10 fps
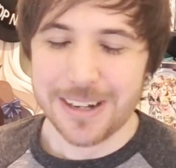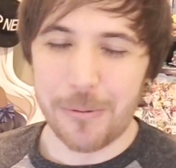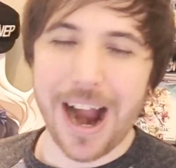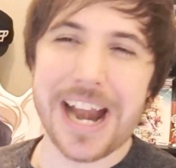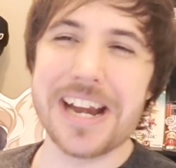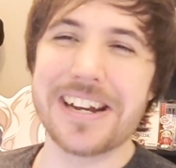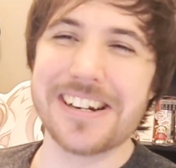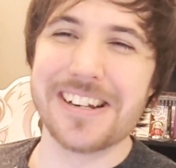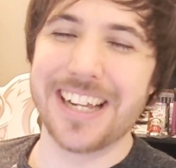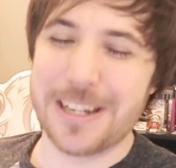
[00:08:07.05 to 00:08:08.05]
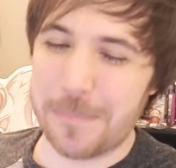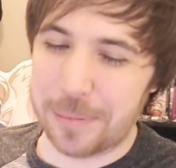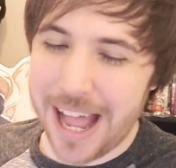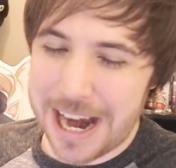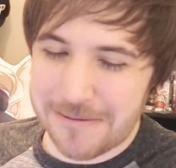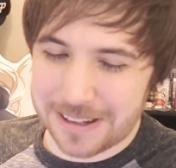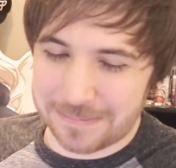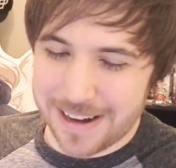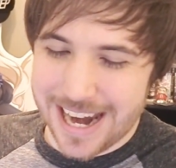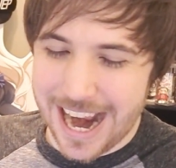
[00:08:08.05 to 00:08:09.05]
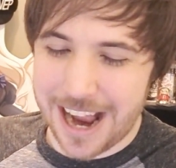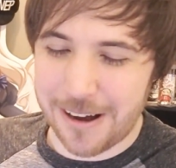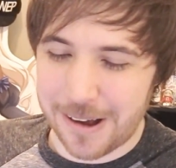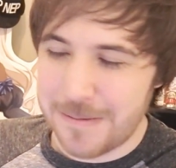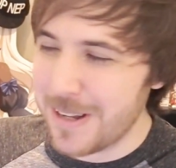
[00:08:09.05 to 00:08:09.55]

Why do you do that? You're playing with me now.